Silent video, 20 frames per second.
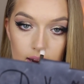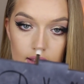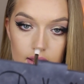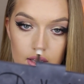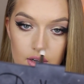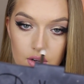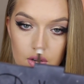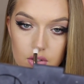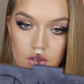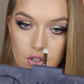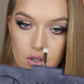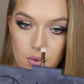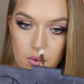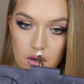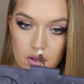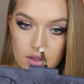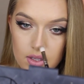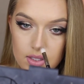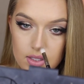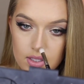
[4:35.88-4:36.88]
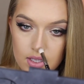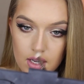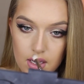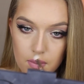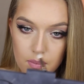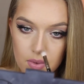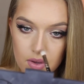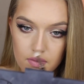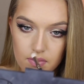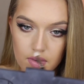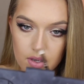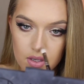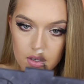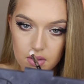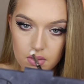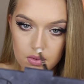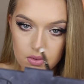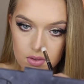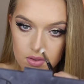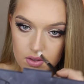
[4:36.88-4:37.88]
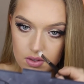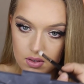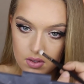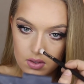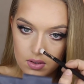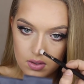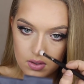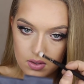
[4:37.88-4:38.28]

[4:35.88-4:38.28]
And then also on the tip of my nose.